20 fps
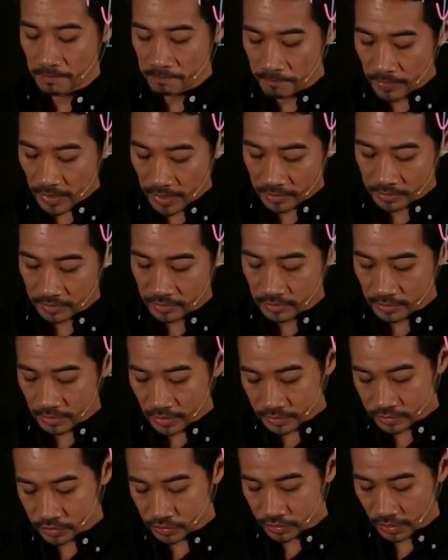But
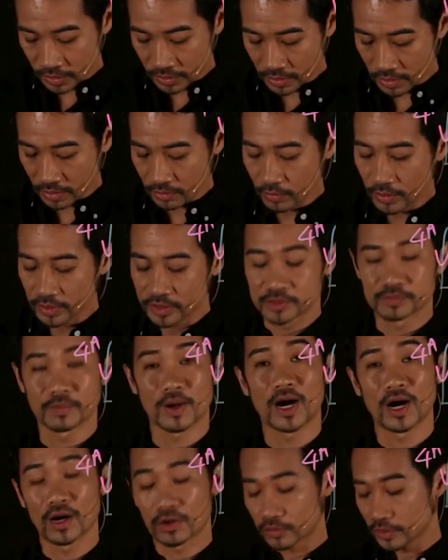let's check out what is
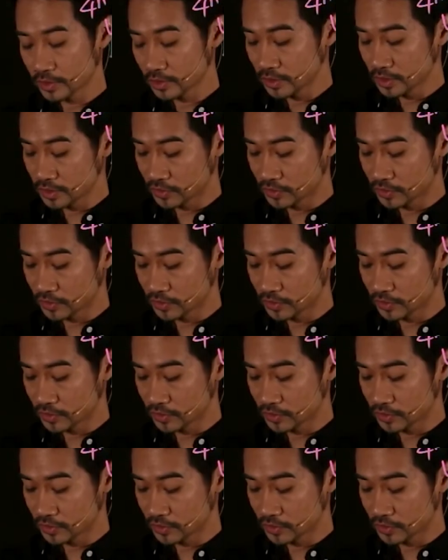powering